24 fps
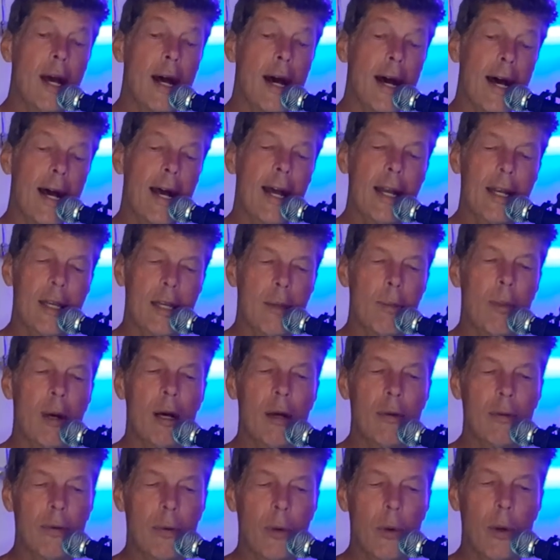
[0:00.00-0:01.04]
I am
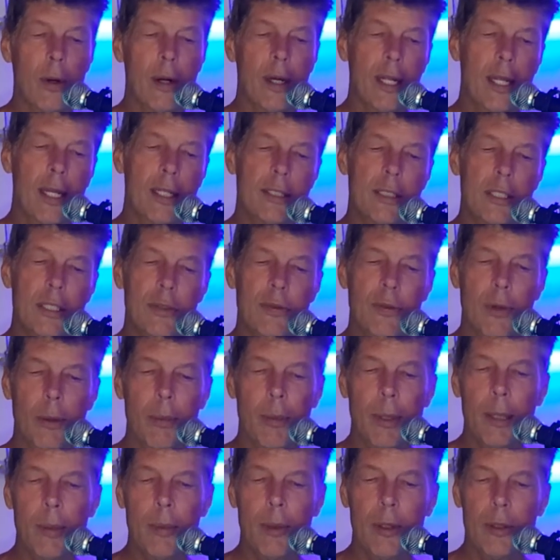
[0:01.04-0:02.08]
all for it. And just for the
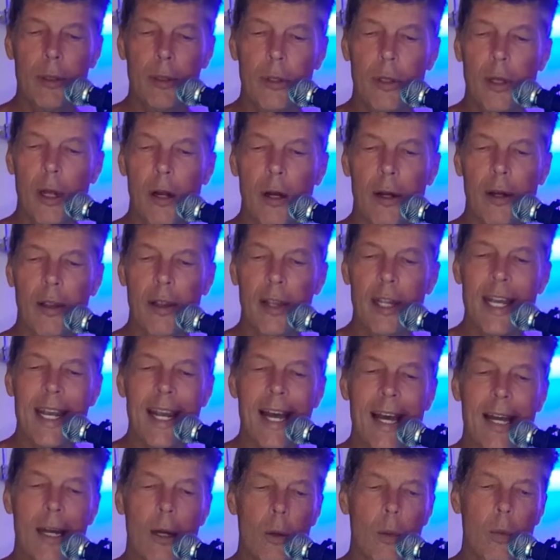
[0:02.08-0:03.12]
people who are
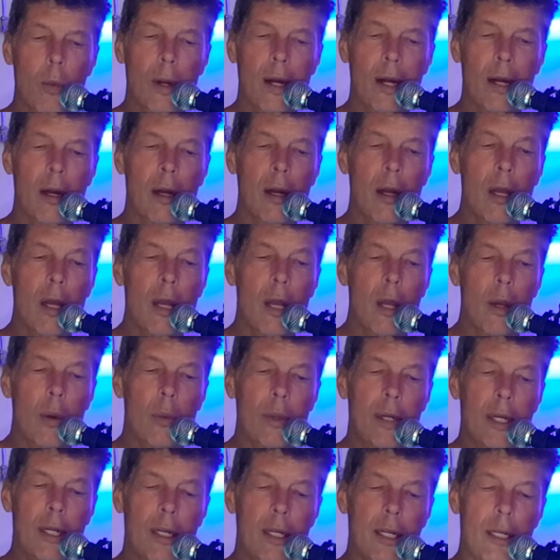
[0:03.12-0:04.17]
not aware,
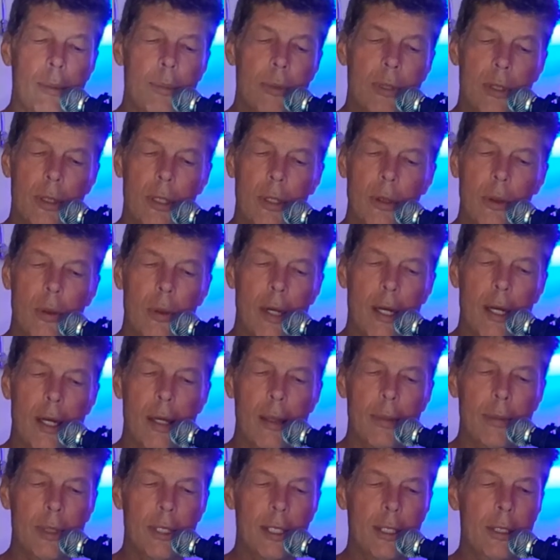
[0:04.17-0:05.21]
when it comes
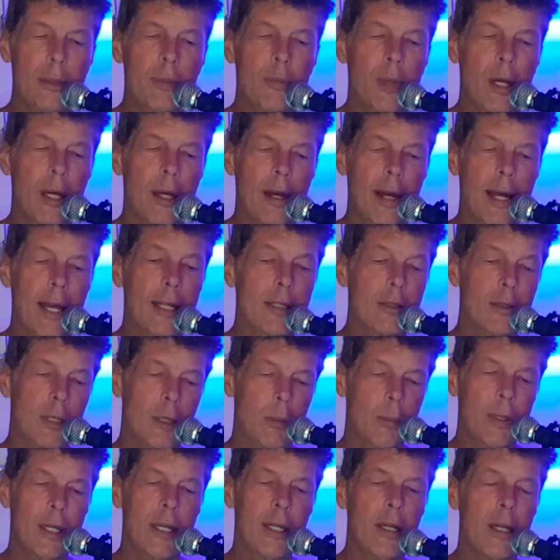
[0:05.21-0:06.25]
to just
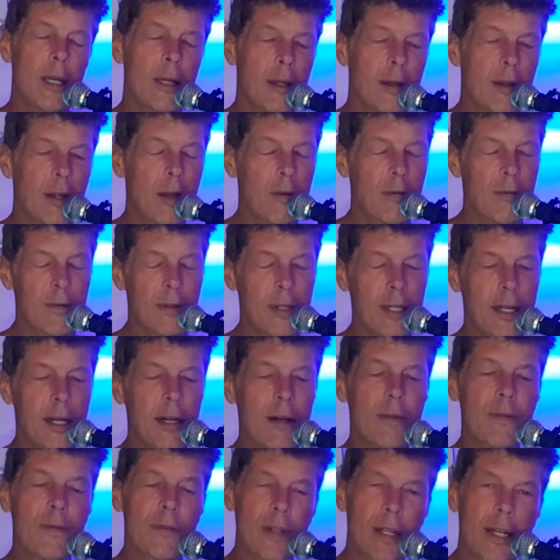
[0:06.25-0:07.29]
XRP and the
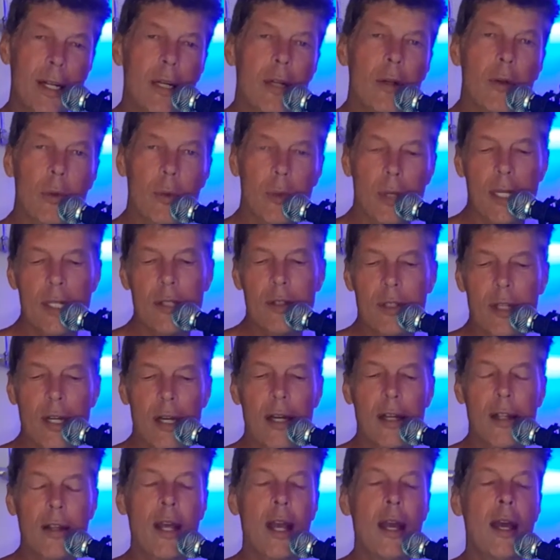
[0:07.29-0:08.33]
Flare runs
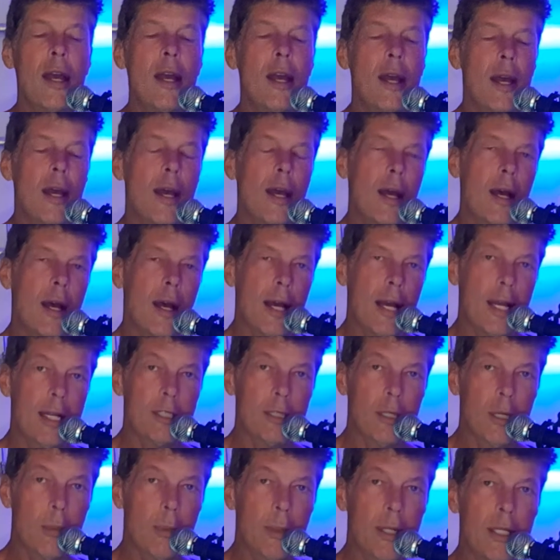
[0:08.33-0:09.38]
on
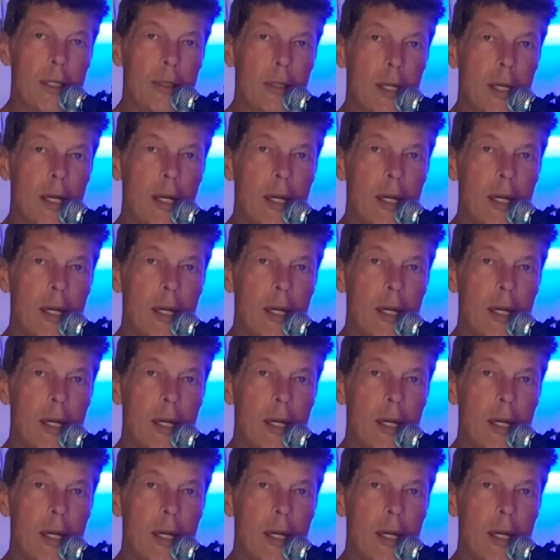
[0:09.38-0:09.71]
XRP's